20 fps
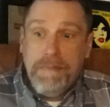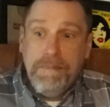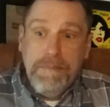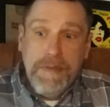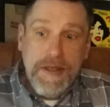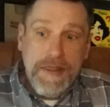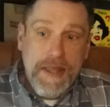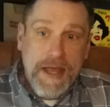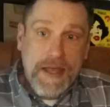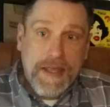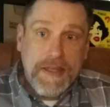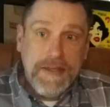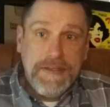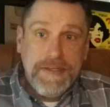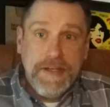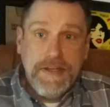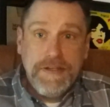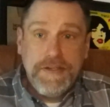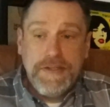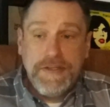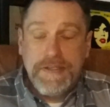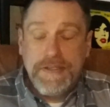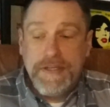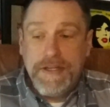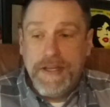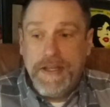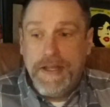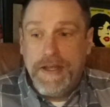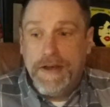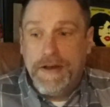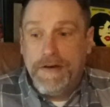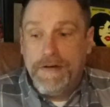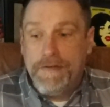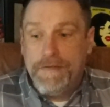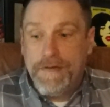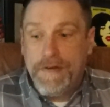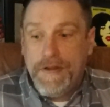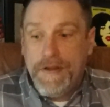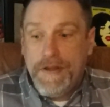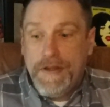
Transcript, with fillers: been that contingency of